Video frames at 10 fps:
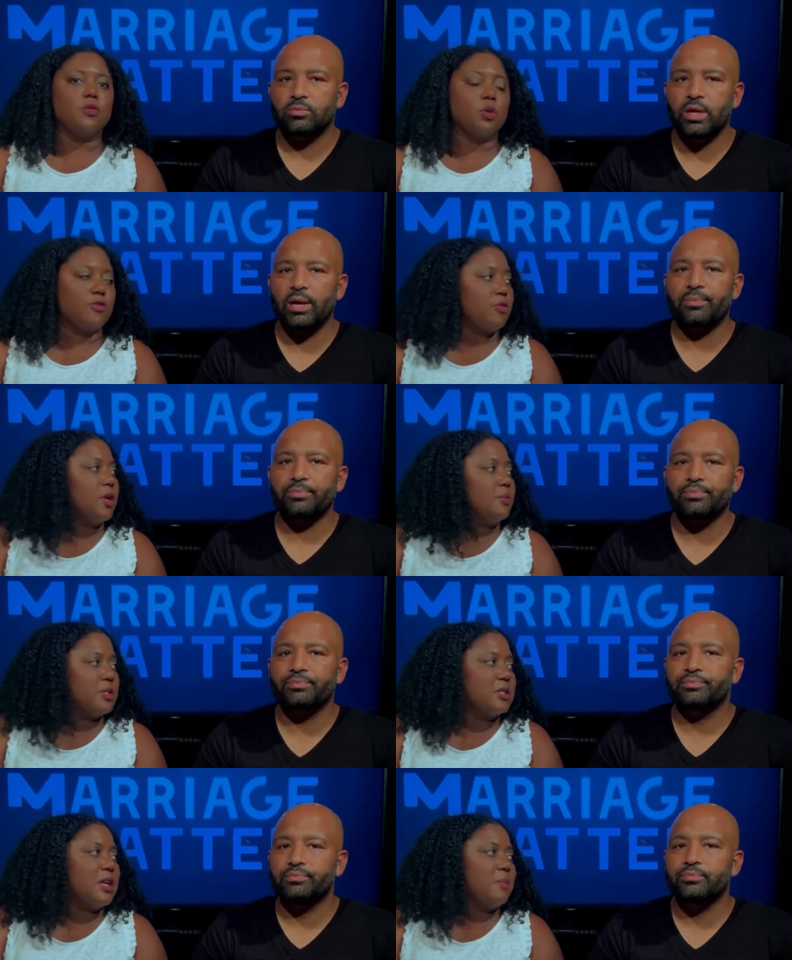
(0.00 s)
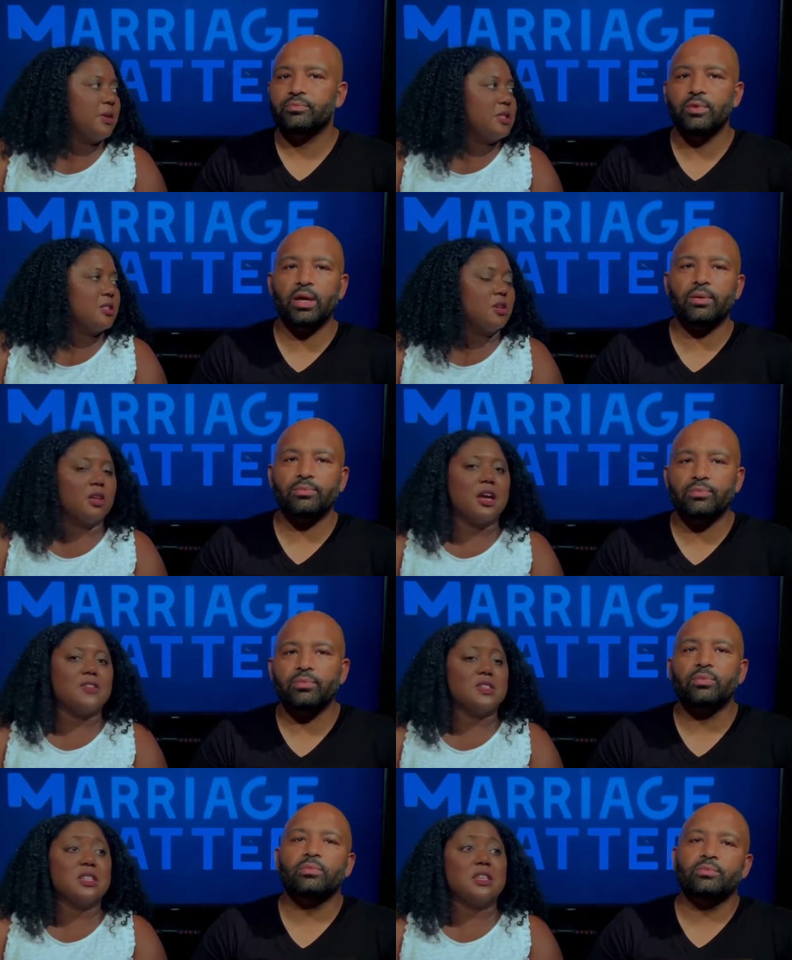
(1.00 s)
Speaker 1: for yeah. freedom to take place yeah. in their
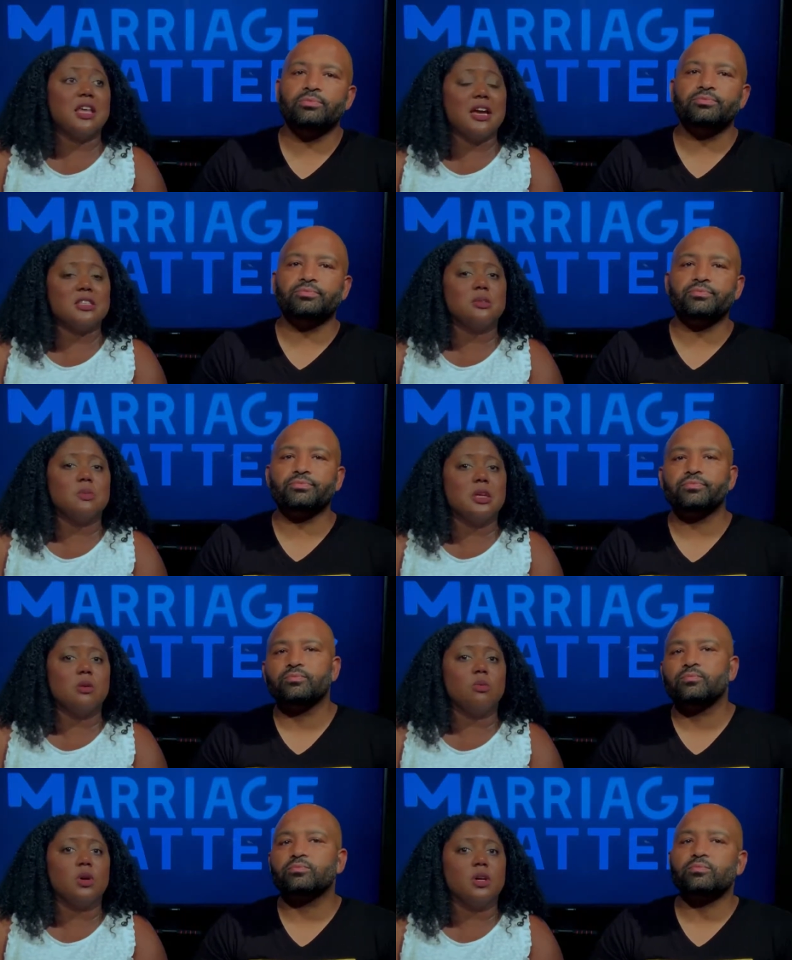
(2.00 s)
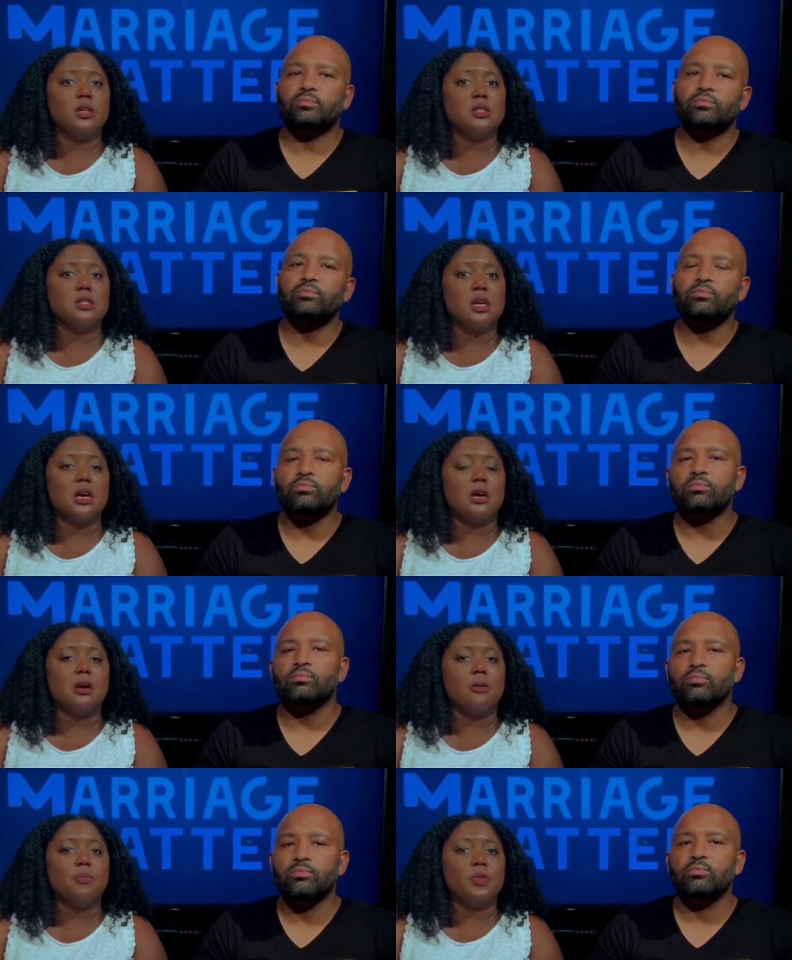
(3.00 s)
lives, and that to me was
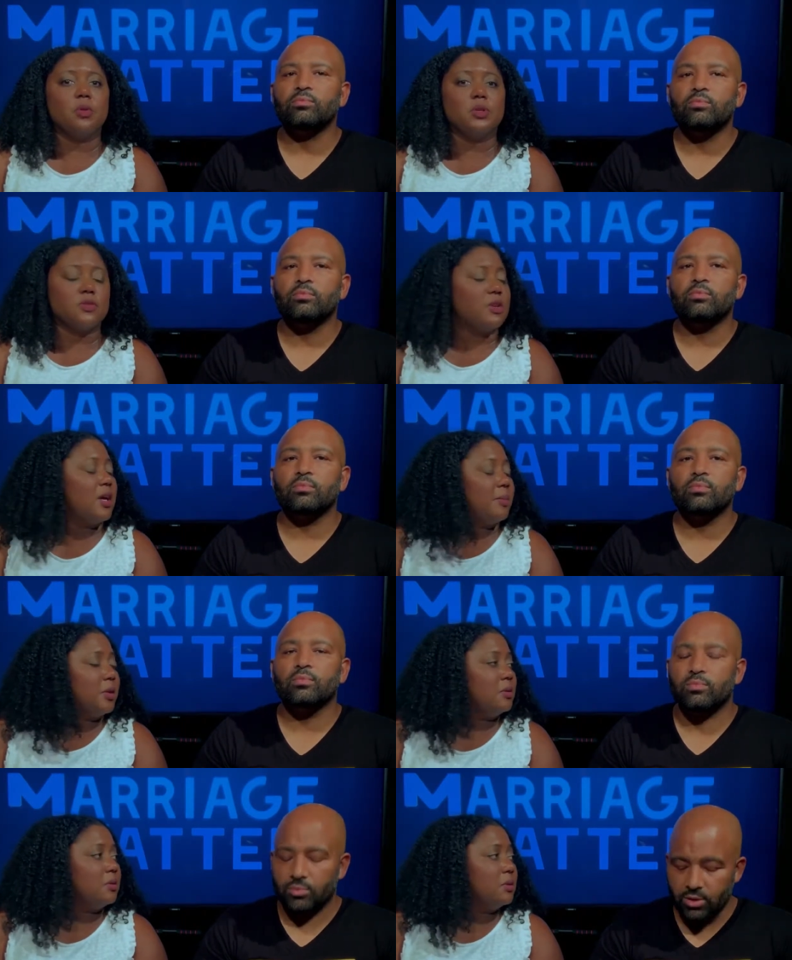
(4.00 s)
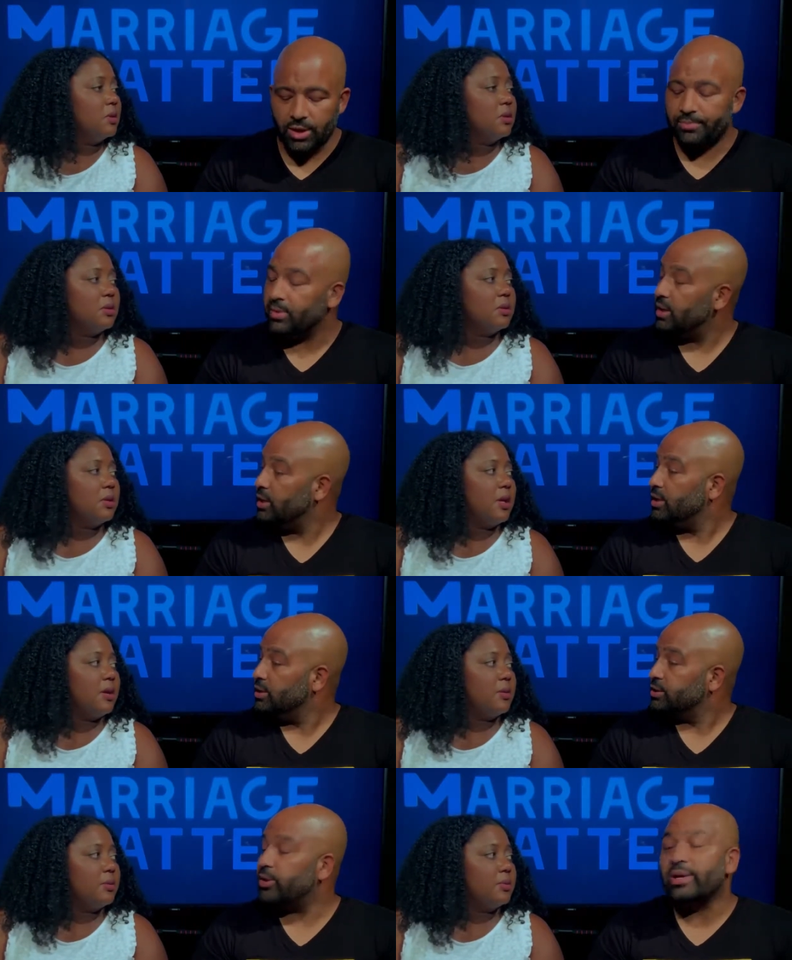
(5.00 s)
um, was phenomenal. Yeah,
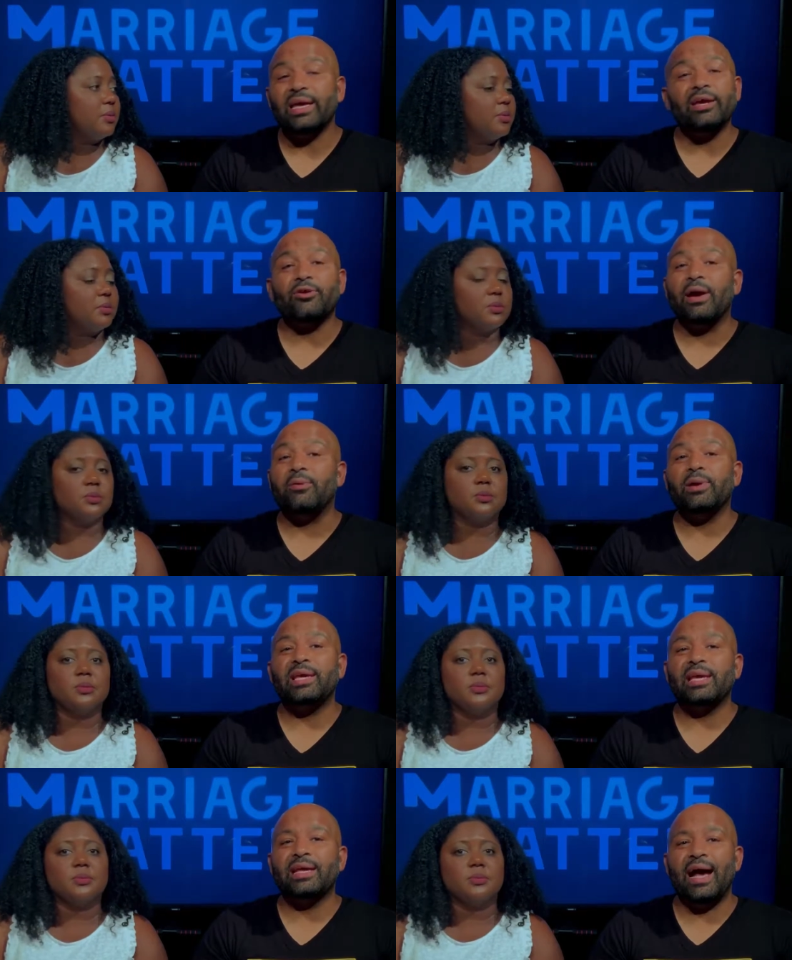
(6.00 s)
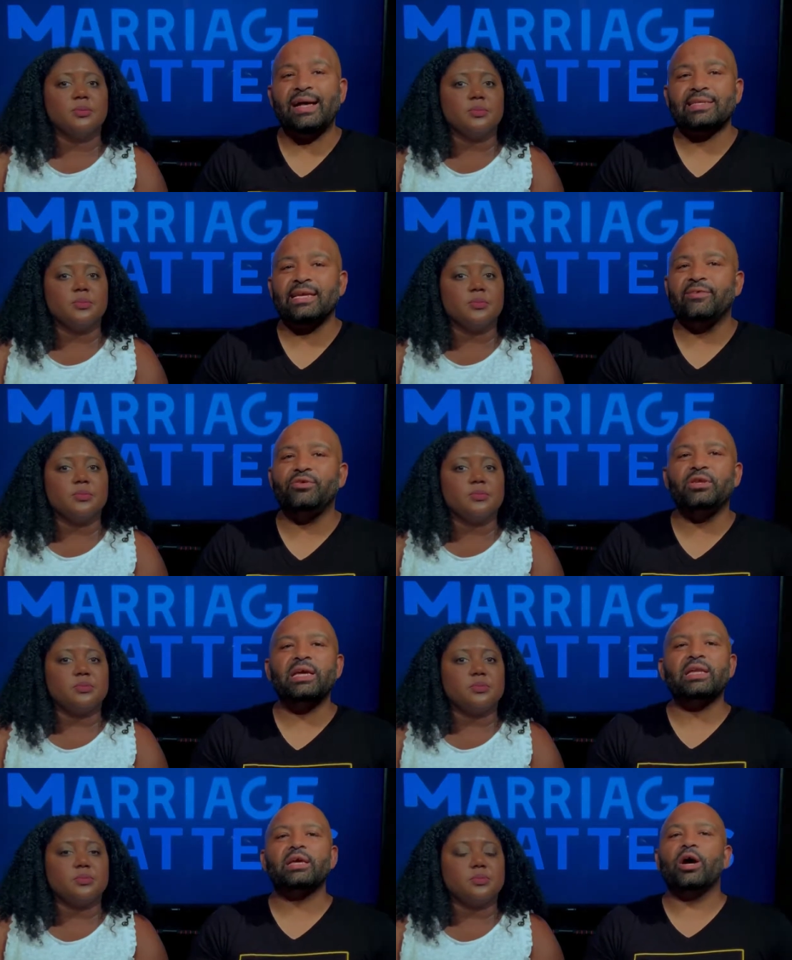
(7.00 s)
yeah.
Speaker 2: So again, great weekend, guys. And if you
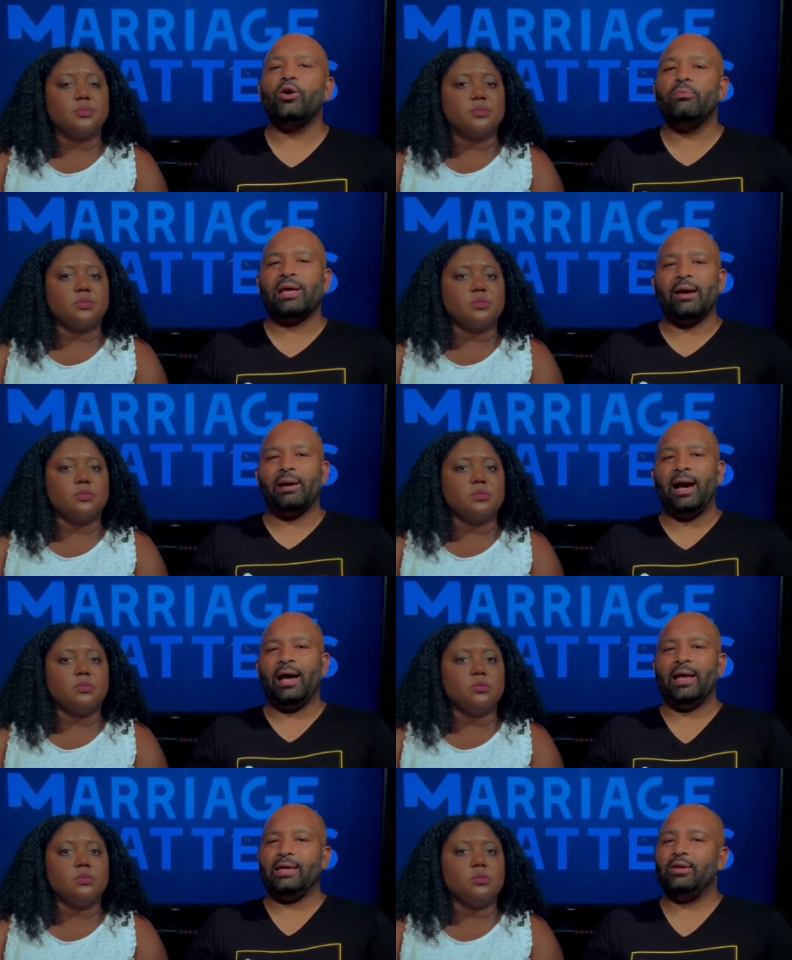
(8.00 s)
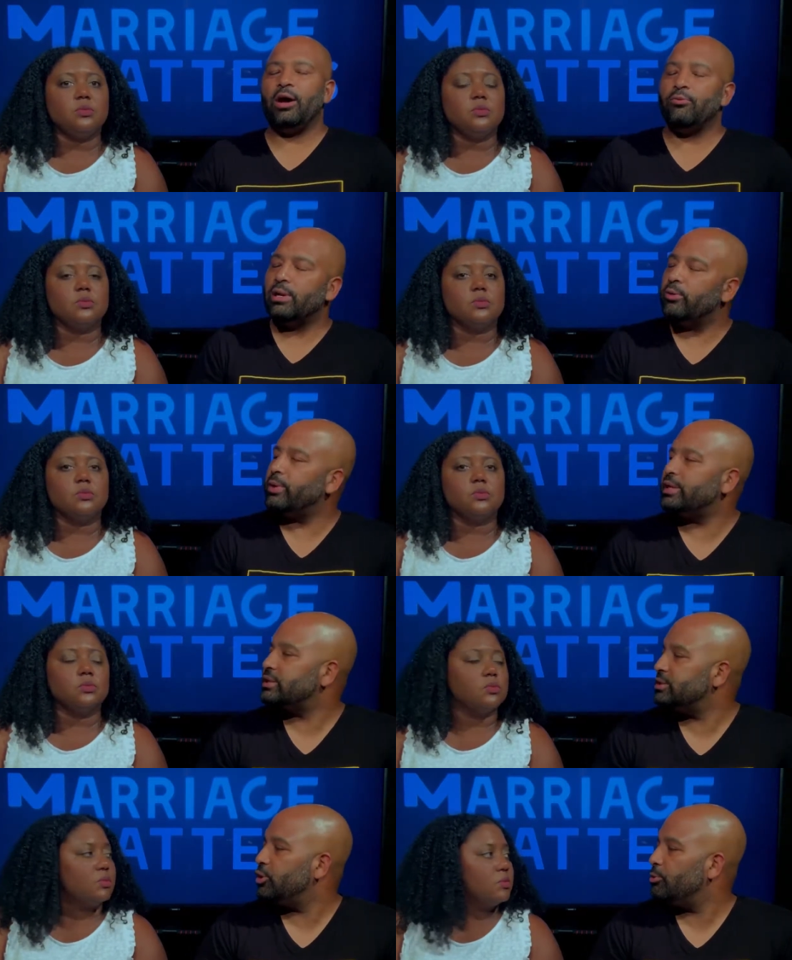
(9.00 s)
didn't go, man, I, I you know I really
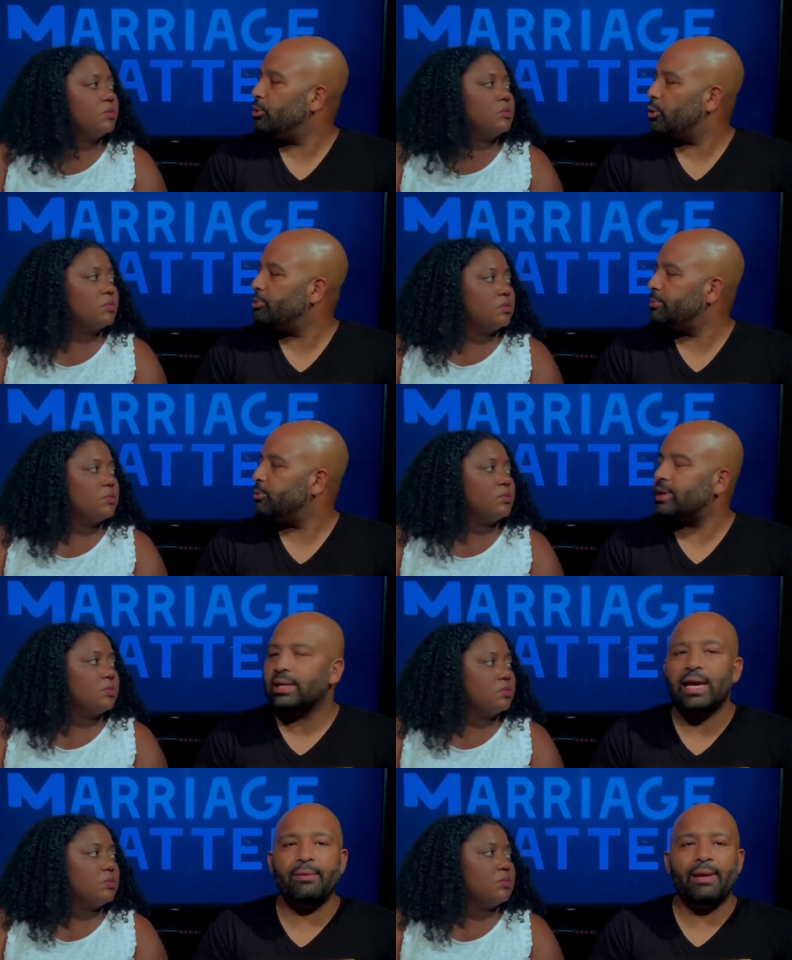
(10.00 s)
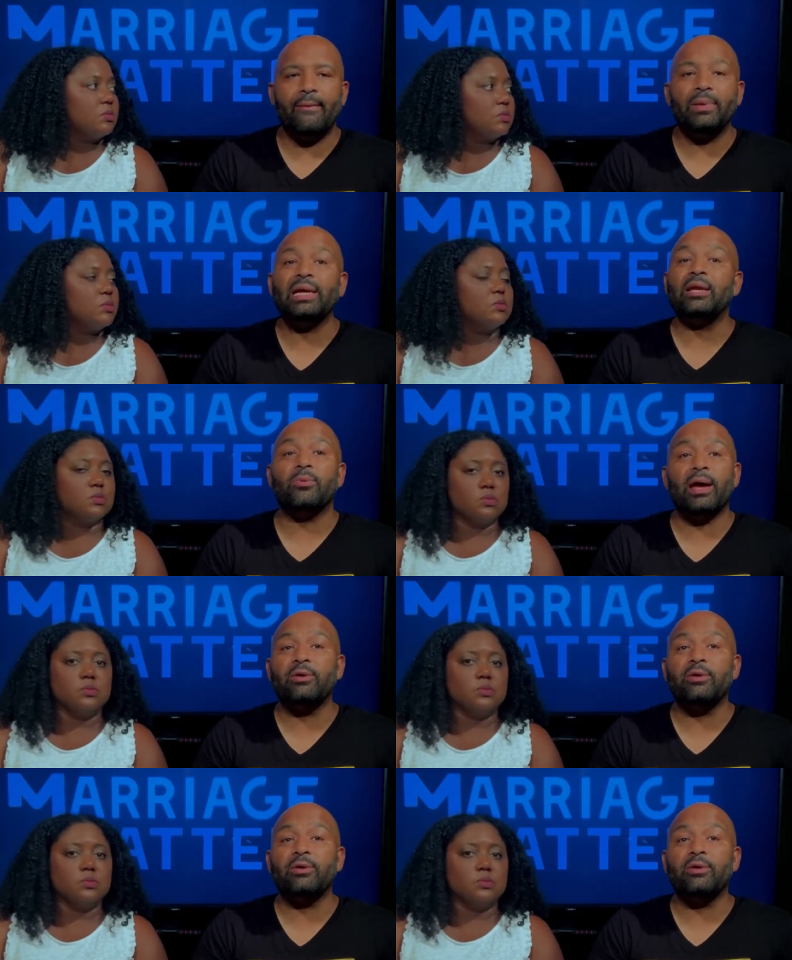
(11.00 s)
wish you know more people would have came out. But mm-hmm. anyway,